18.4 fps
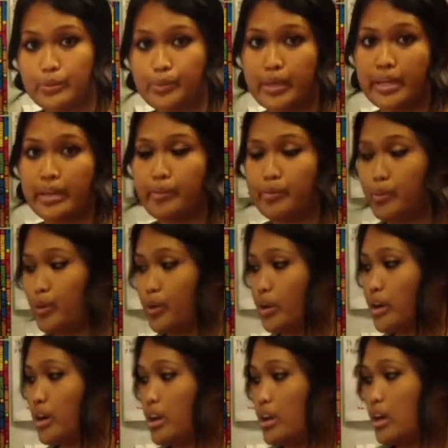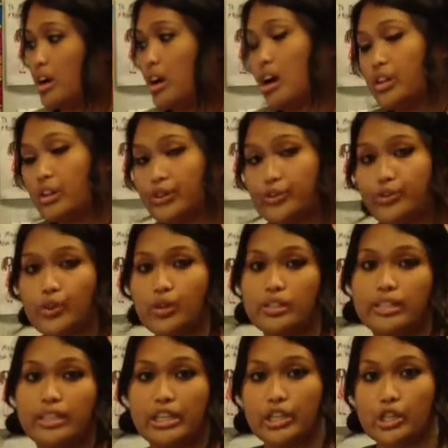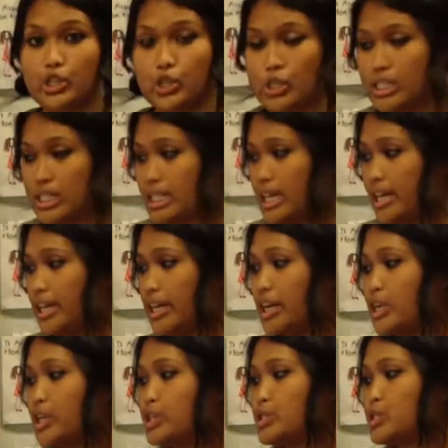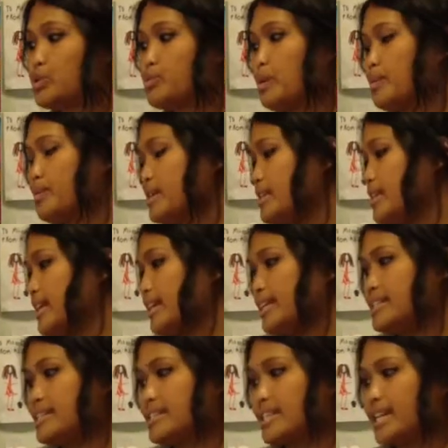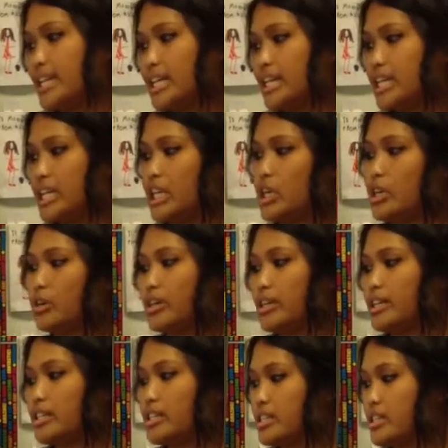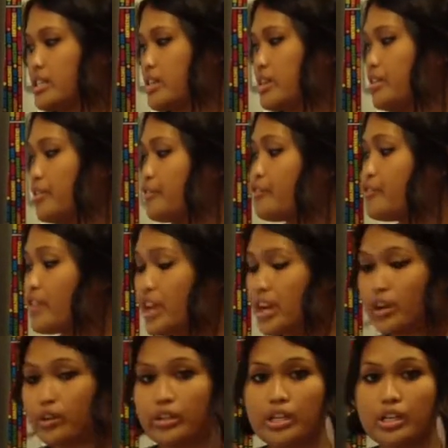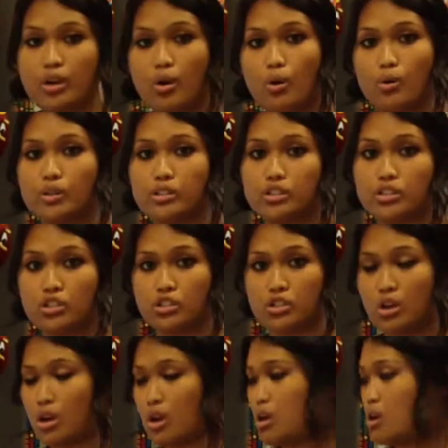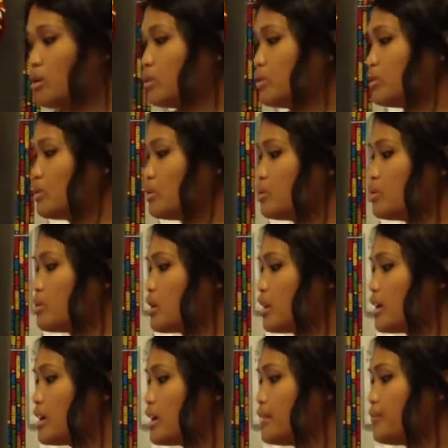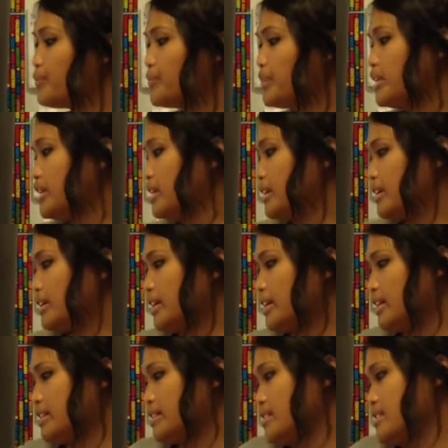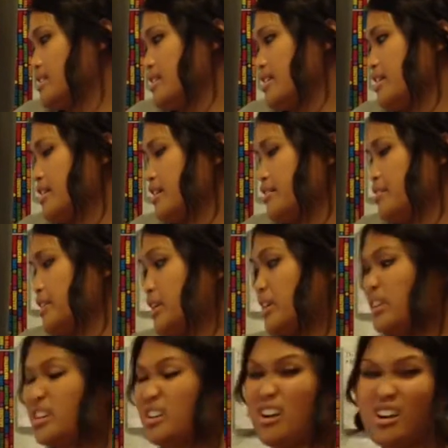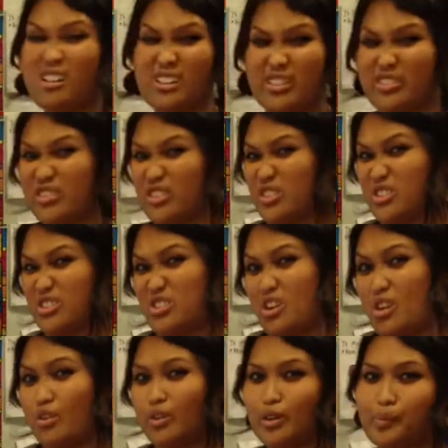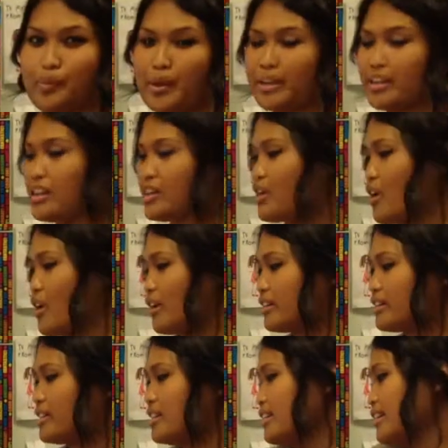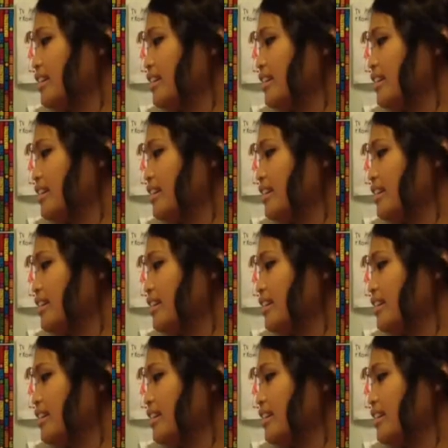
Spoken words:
to make it more colorful and interesting. So maybe they can say, here is the very cold snow, or here is the very colorful snow, depending on